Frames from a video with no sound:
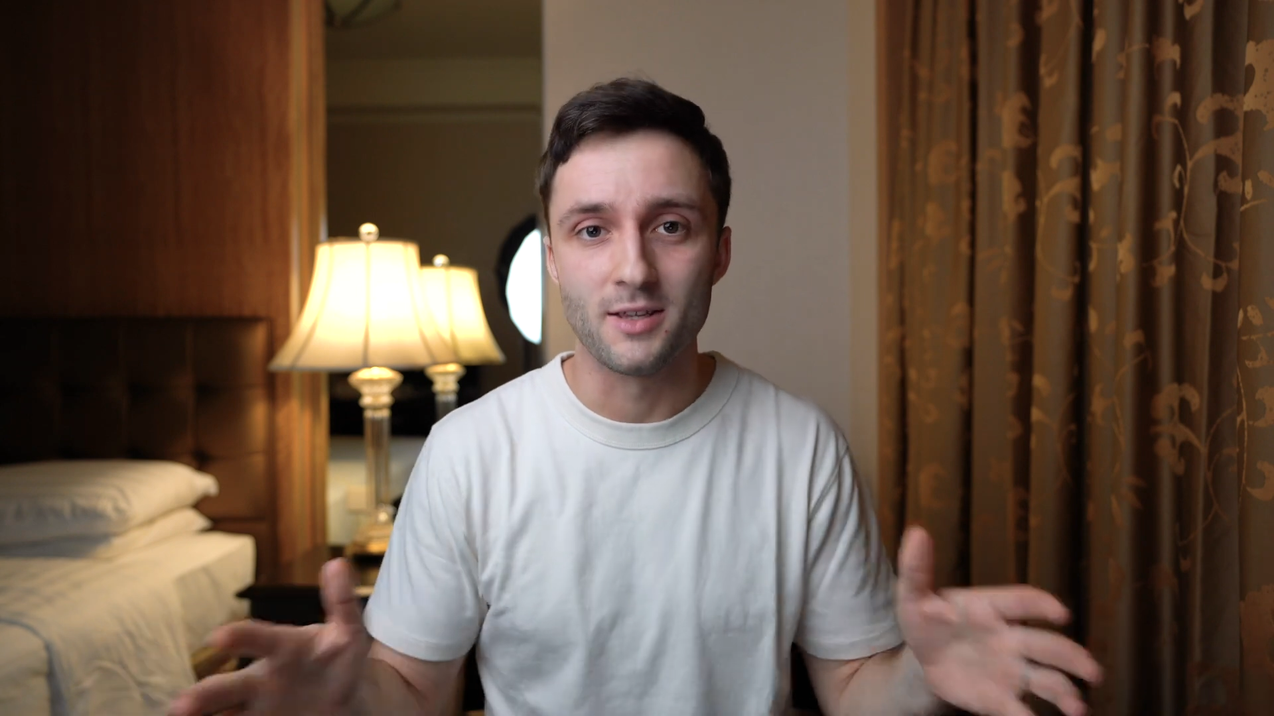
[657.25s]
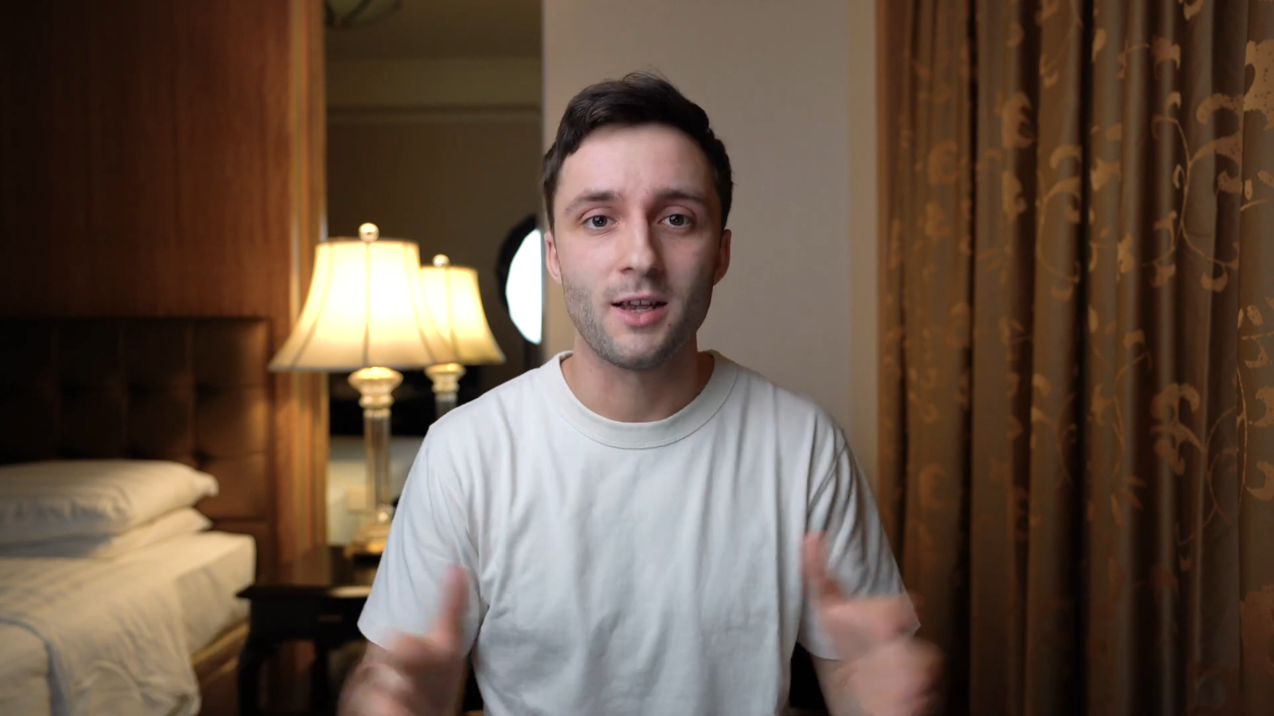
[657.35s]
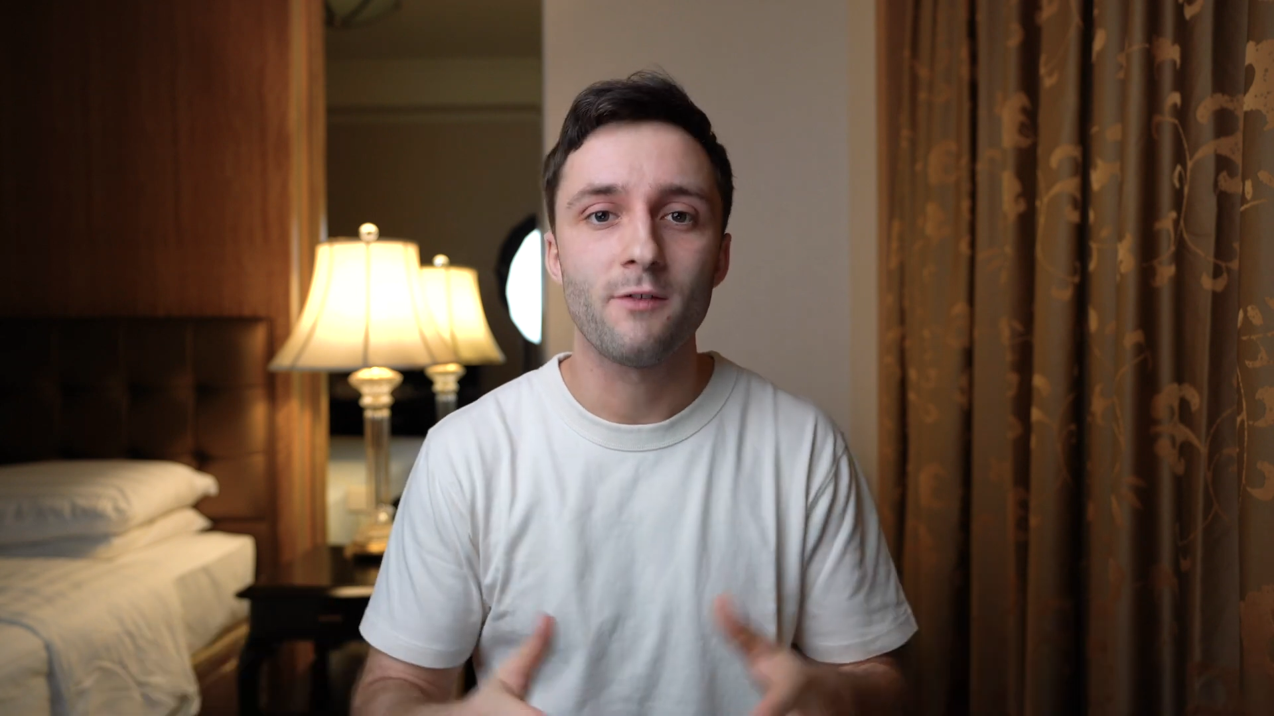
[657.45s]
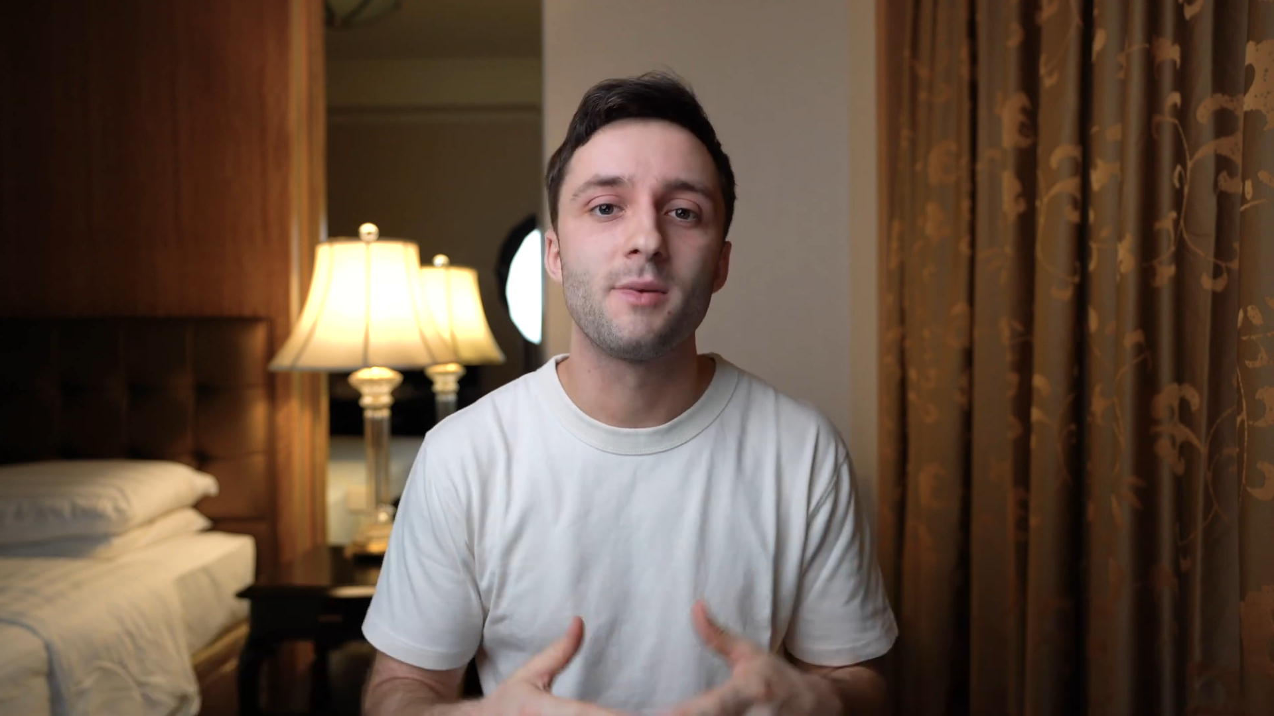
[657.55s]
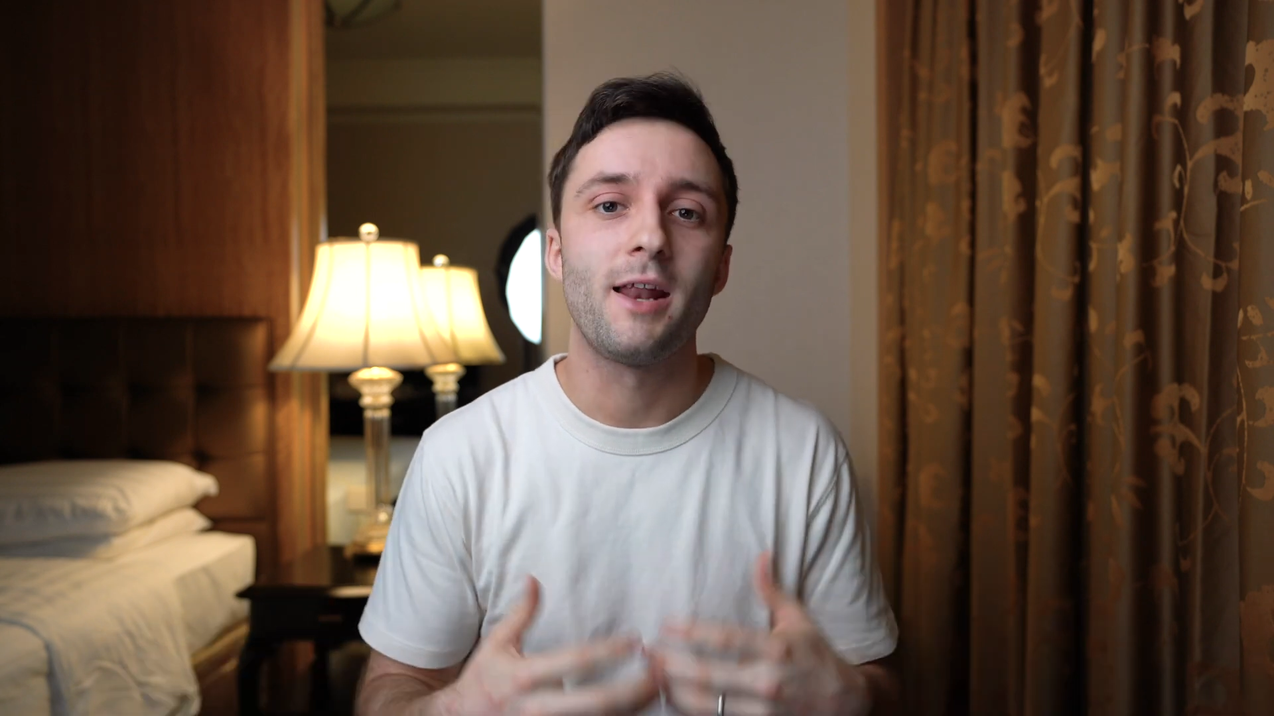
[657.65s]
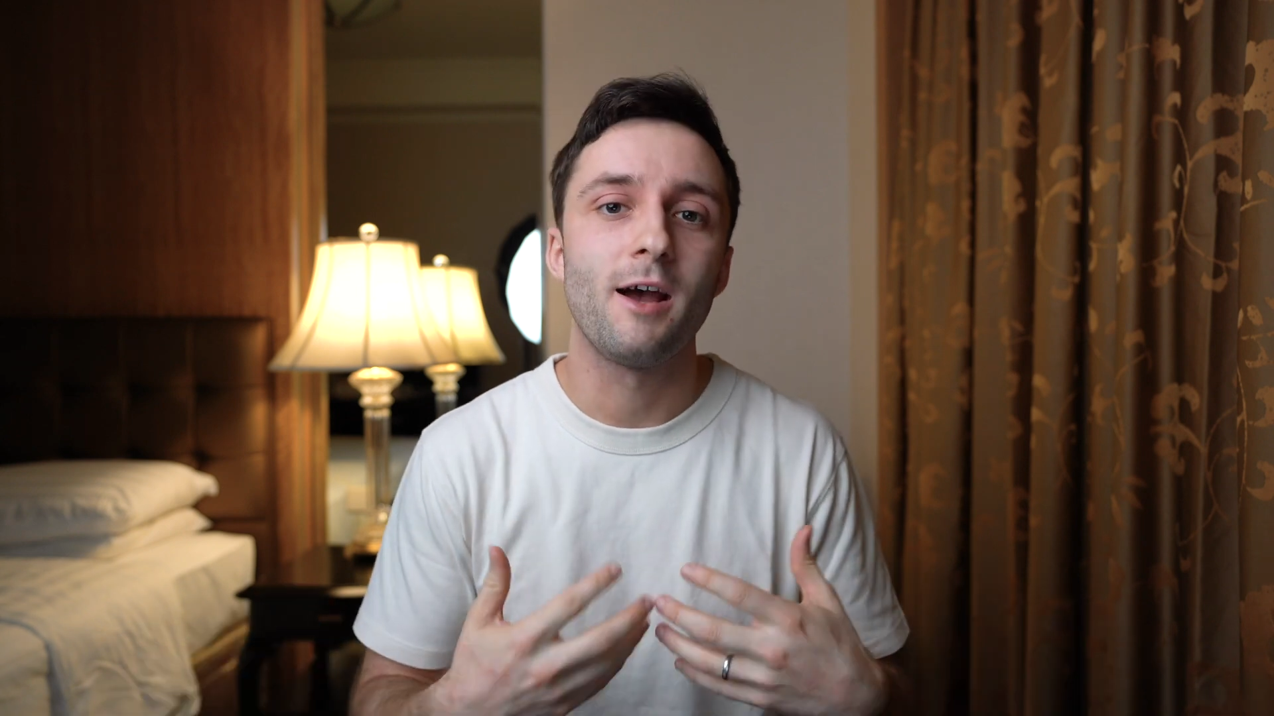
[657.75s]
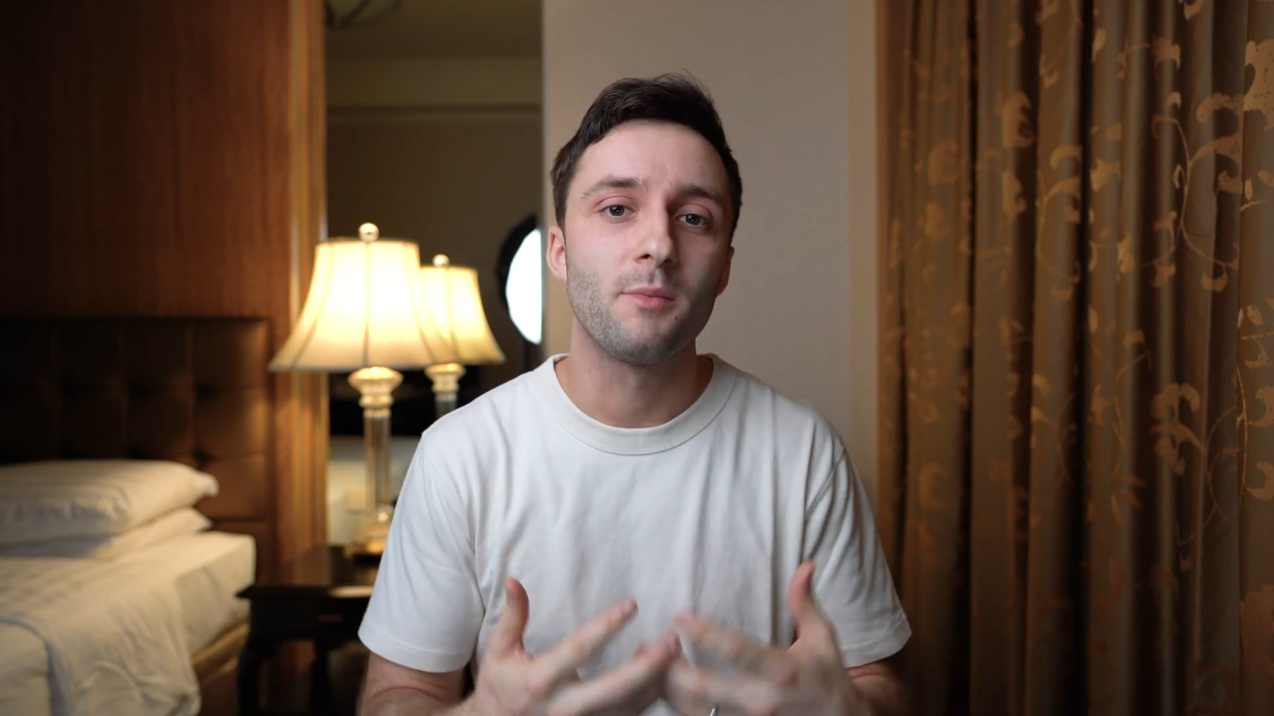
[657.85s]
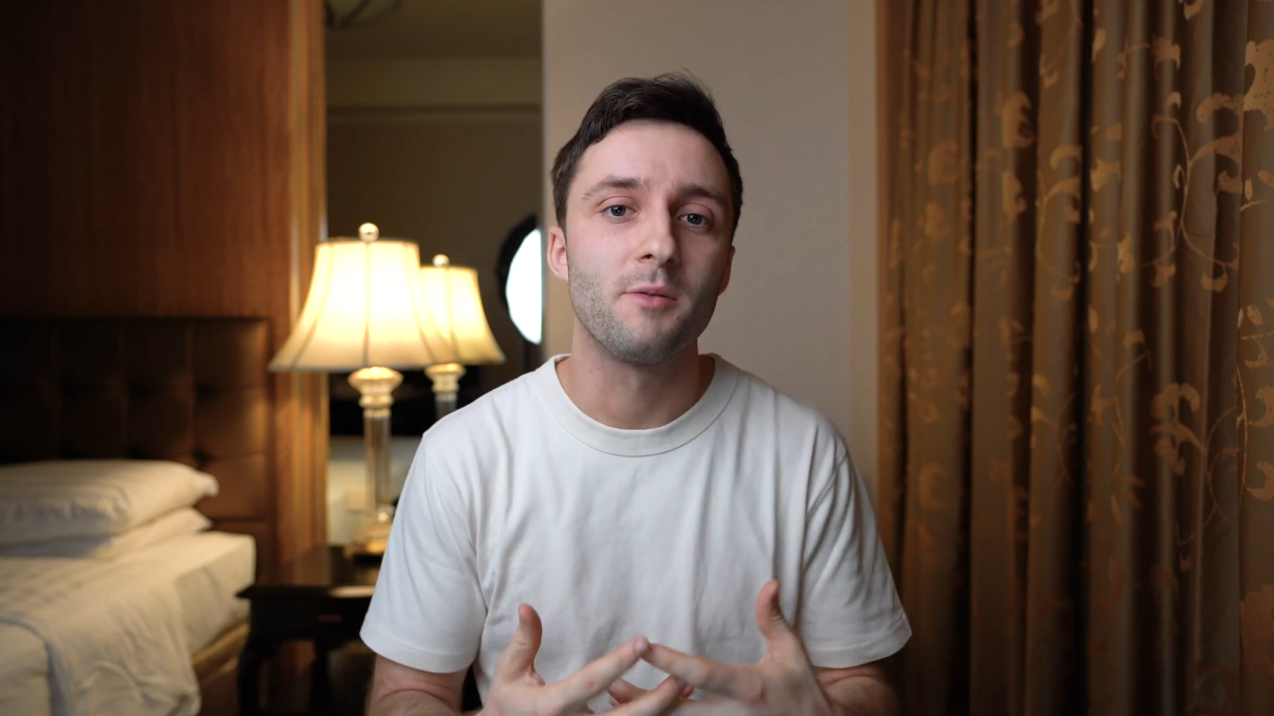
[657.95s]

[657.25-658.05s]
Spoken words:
The government help